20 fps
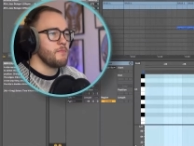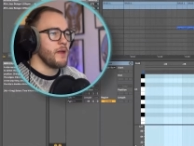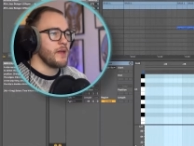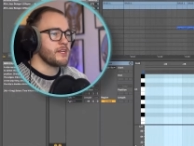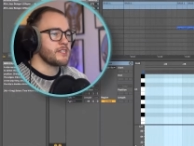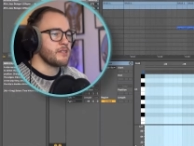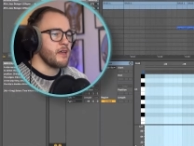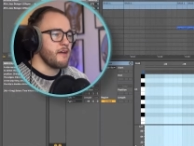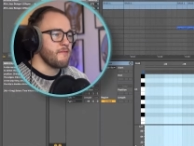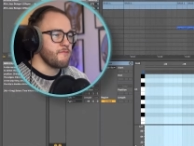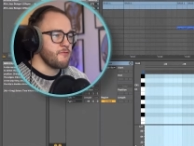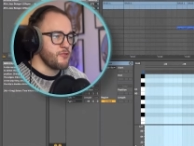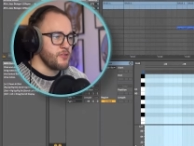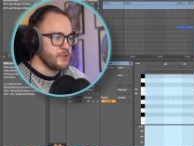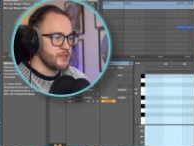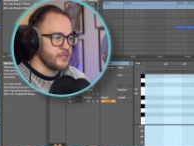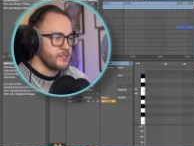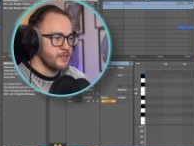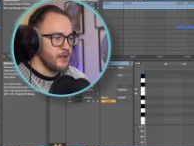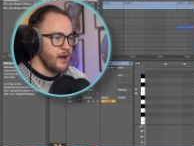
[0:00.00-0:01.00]
bass line for
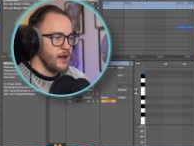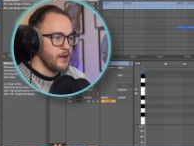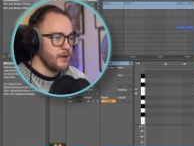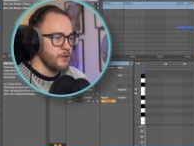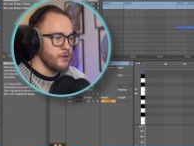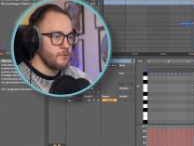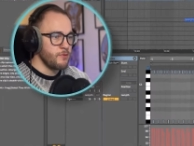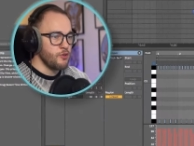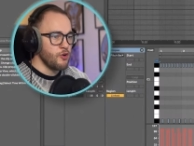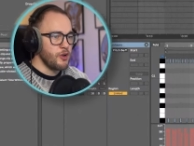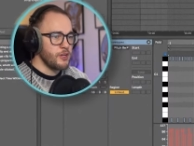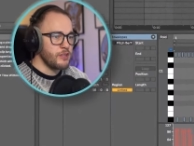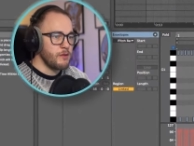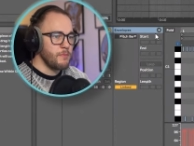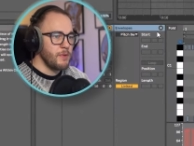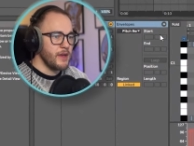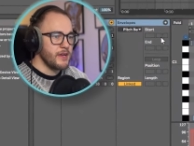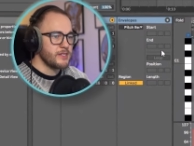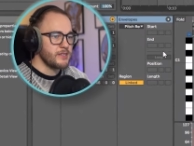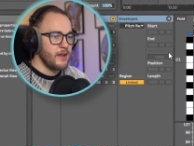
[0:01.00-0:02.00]
this style. We look at the
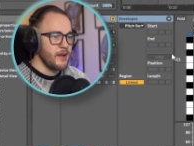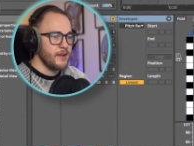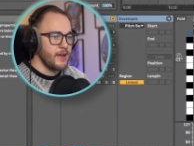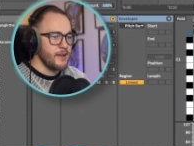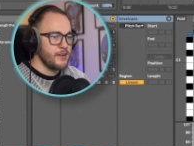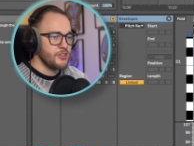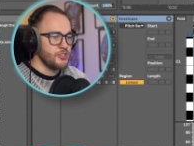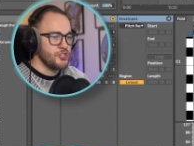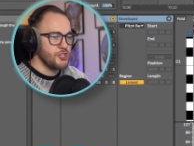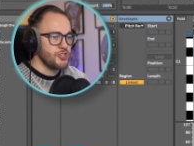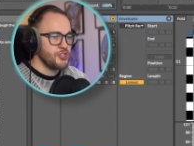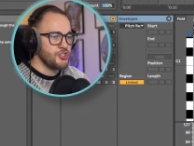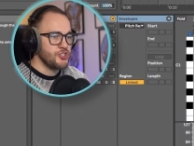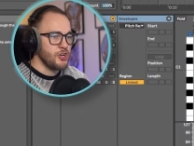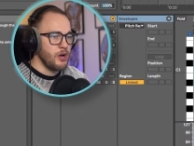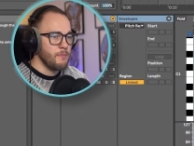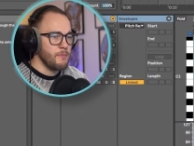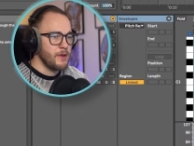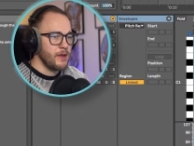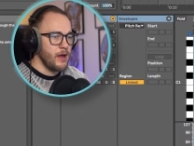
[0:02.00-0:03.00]
bass line, it is just
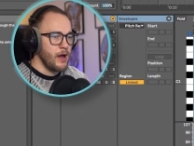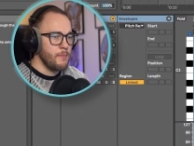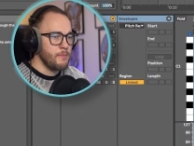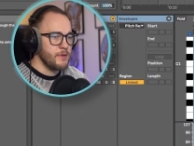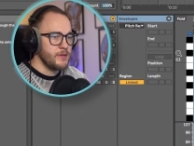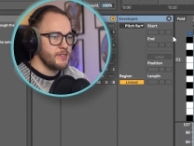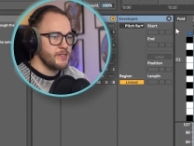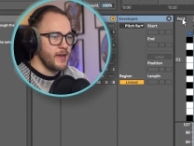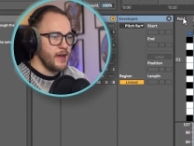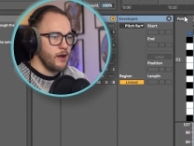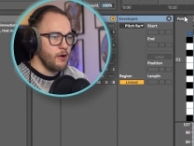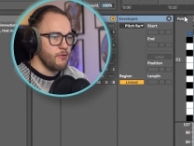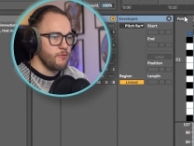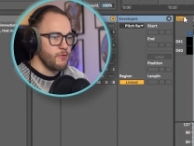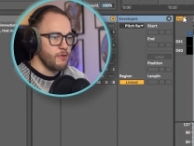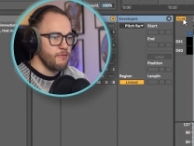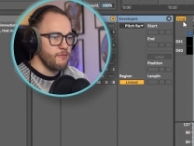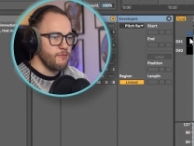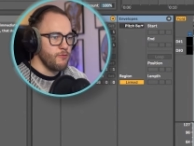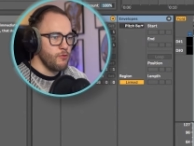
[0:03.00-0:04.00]
jumping up and down. If
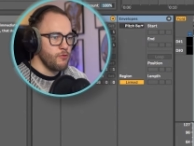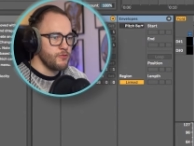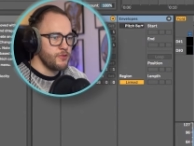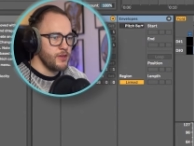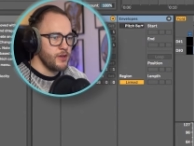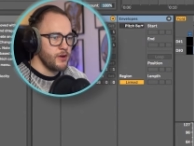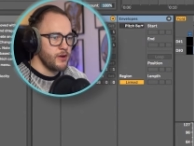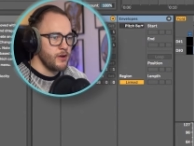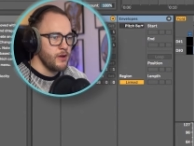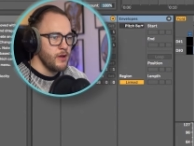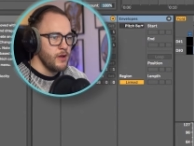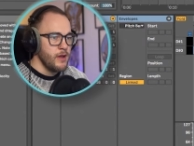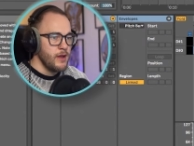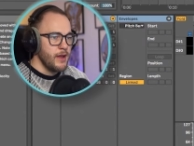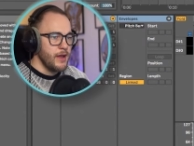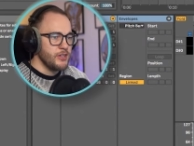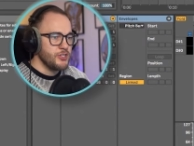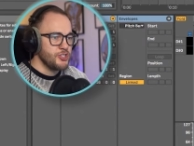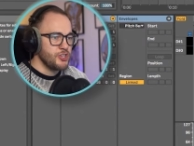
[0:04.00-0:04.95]
we fold here, it's